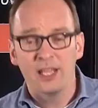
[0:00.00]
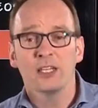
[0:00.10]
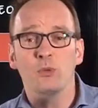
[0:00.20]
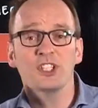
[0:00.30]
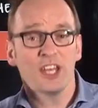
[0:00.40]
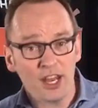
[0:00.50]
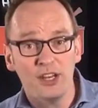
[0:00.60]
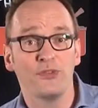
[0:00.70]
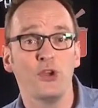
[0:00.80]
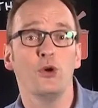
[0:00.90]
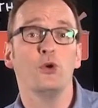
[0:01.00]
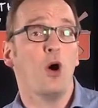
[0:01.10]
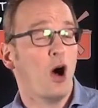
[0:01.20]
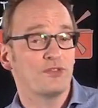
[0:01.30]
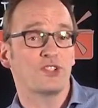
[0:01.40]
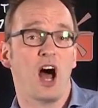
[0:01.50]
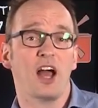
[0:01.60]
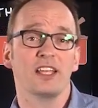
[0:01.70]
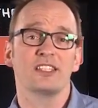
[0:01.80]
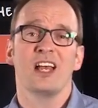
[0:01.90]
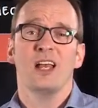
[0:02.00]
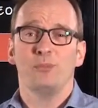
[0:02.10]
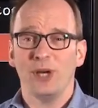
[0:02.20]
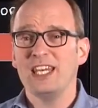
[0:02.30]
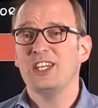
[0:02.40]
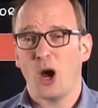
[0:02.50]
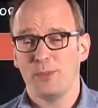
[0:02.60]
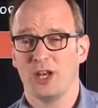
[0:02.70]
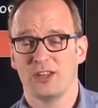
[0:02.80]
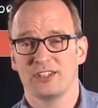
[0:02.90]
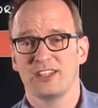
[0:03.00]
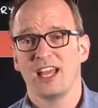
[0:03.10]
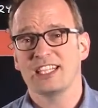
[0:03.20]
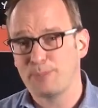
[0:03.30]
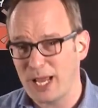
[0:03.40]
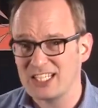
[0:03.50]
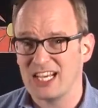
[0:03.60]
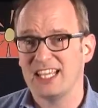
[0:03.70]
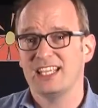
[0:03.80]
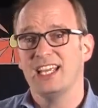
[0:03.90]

there was another view of science pretty dominant, especially